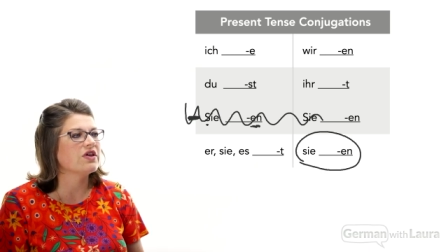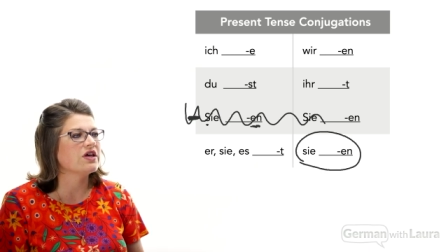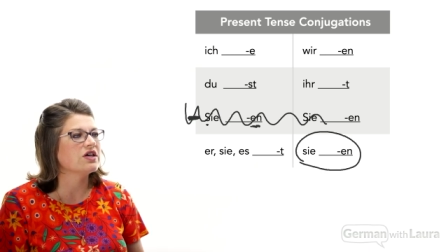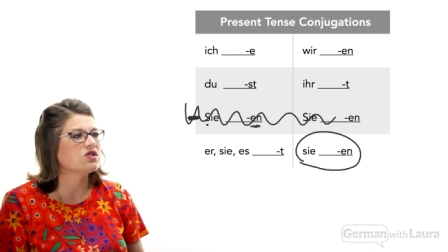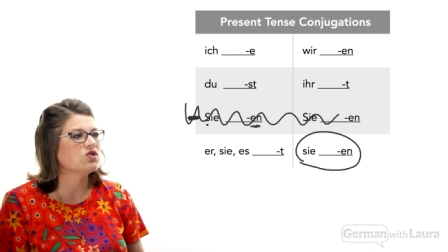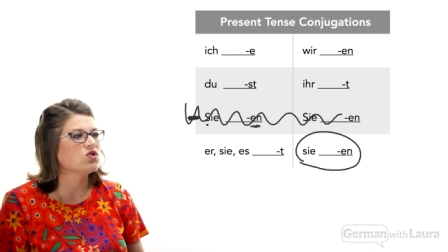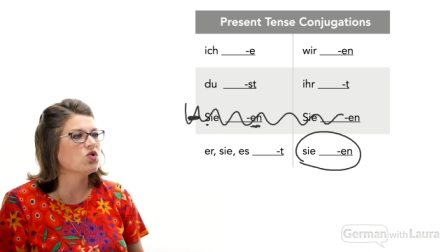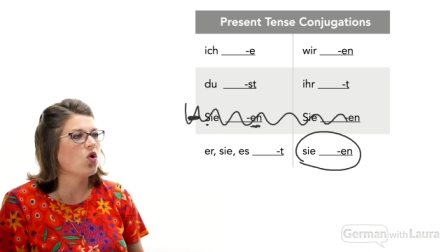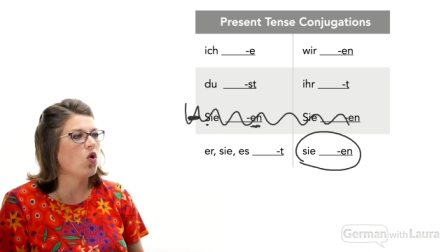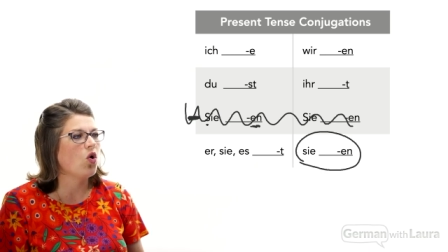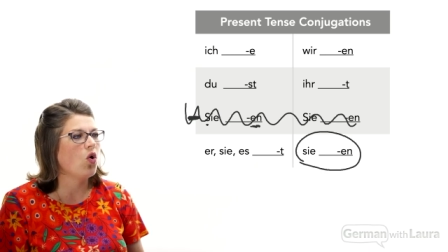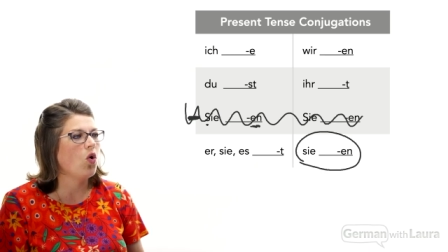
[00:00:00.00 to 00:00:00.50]

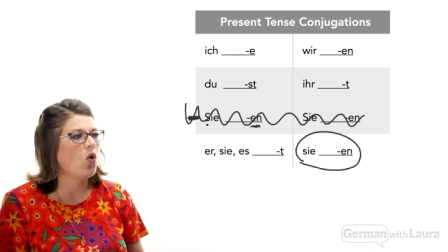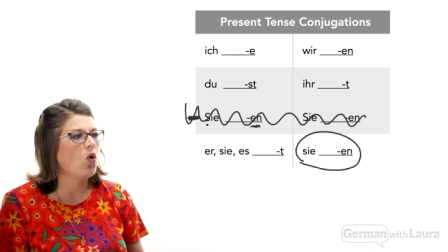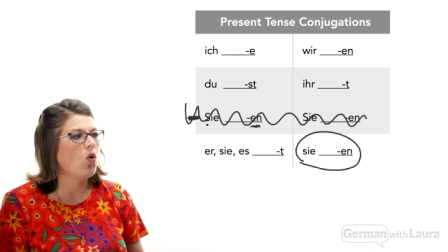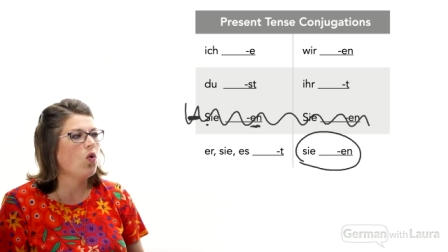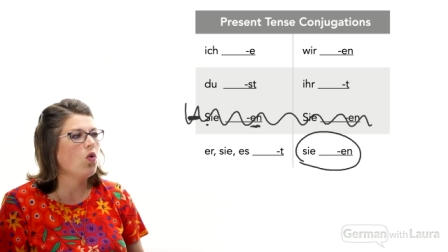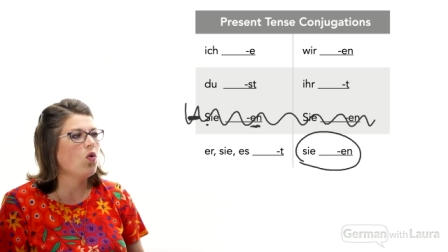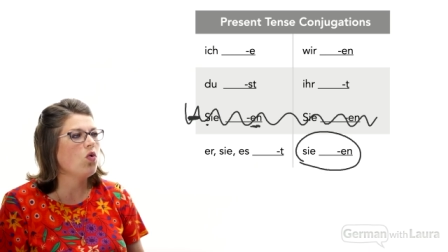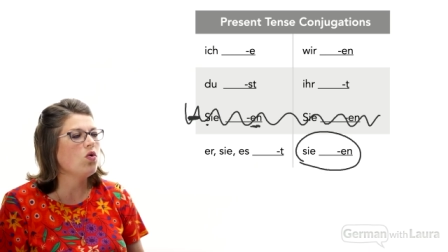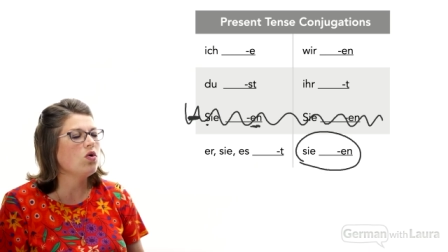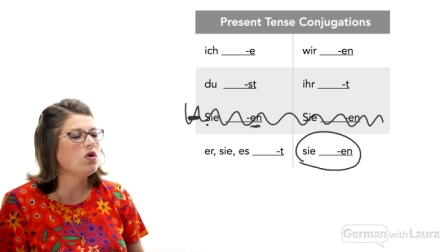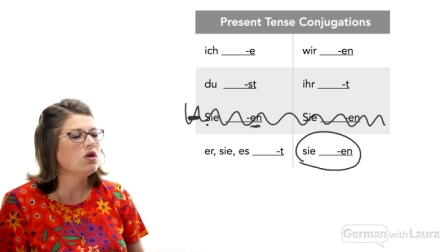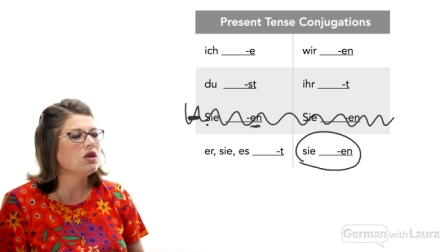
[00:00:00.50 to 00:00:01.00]
this
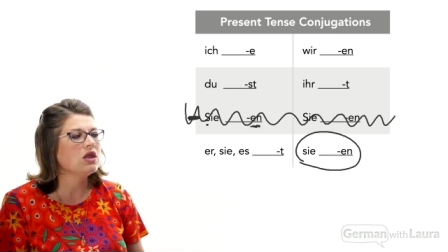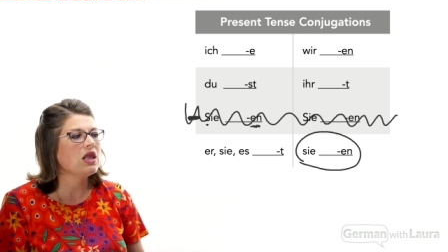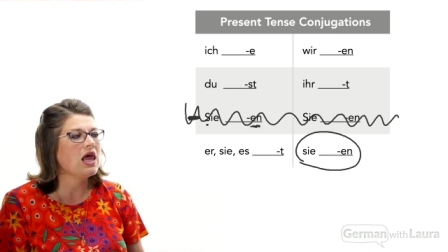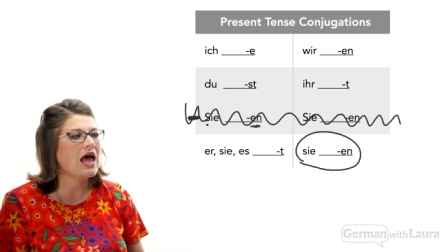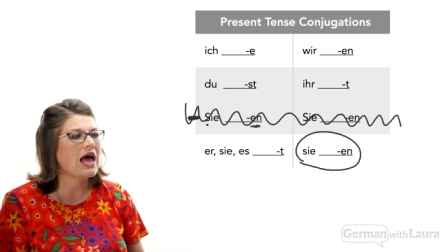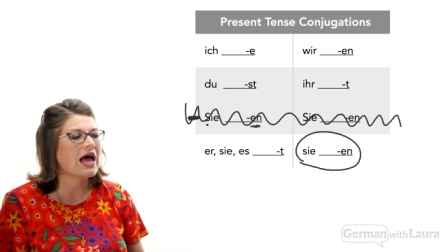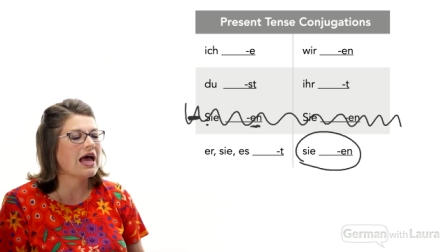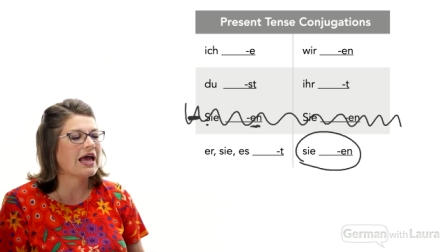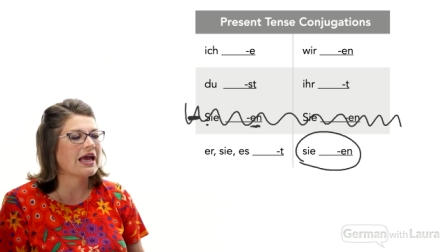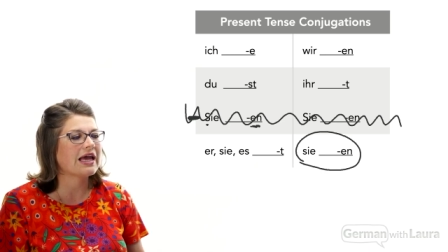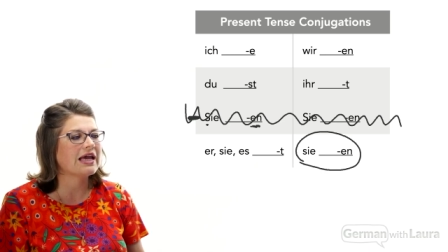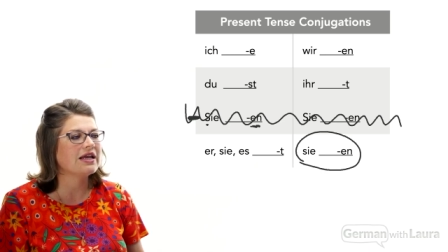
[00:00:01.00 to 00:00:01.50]
whole
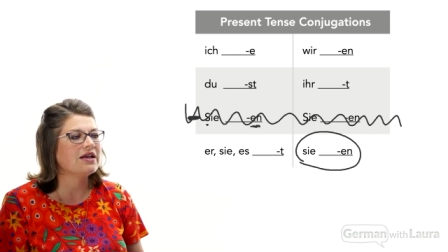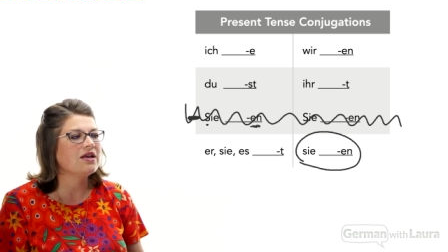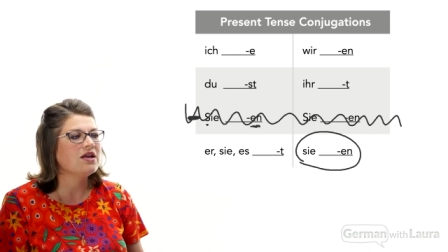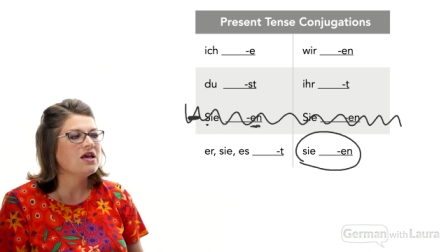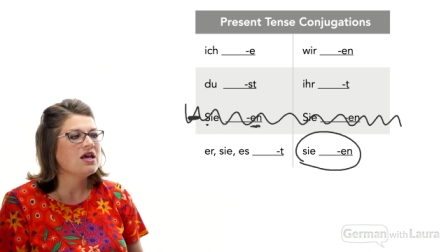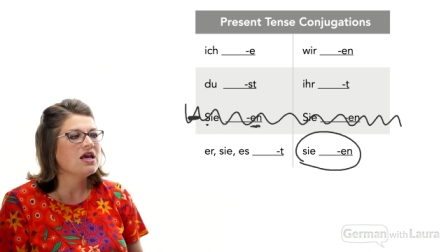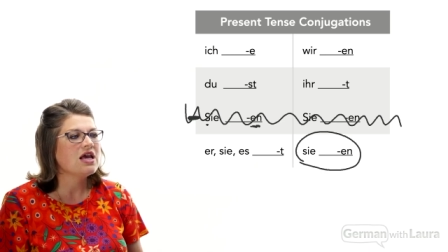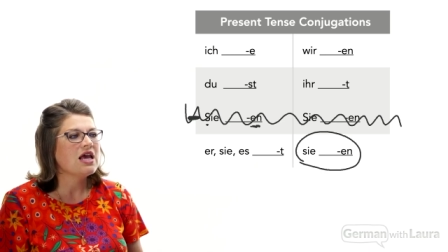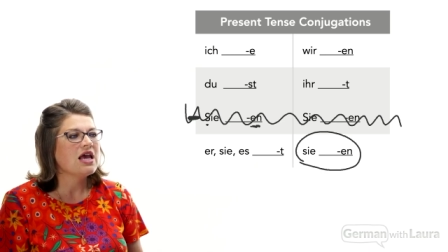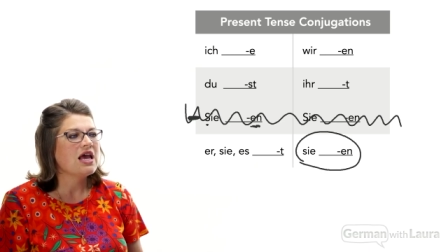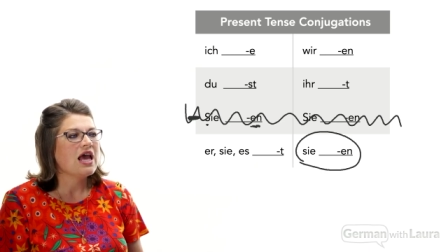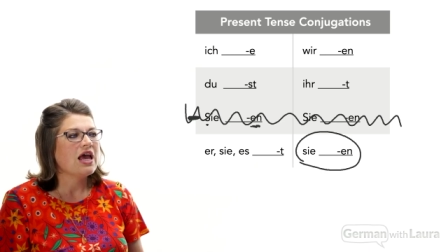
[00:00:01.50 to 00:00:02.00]
line